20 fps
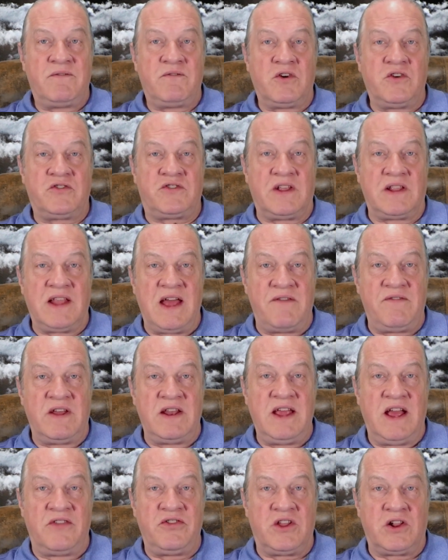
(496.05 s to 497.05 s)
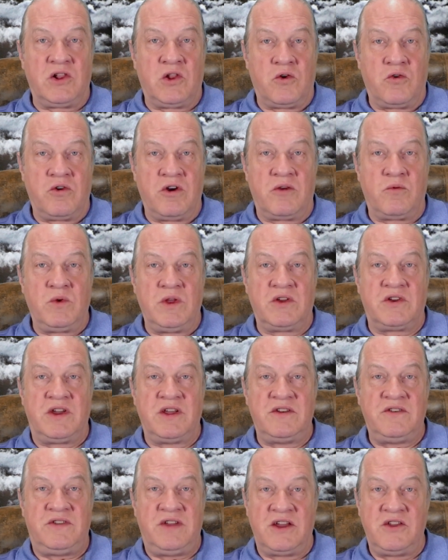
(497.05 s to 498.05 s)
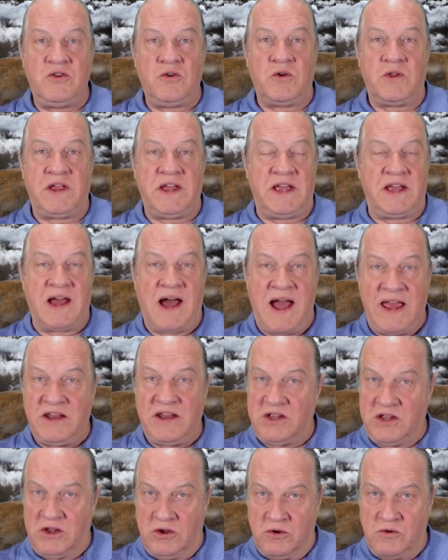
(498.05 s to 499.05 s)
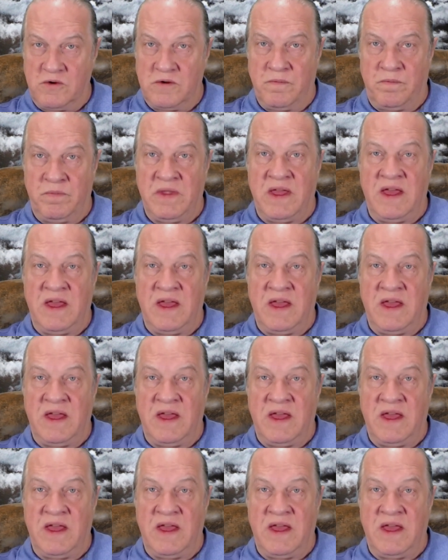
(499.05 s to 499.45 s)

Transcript: Verse 11 And the Lord will continually guide you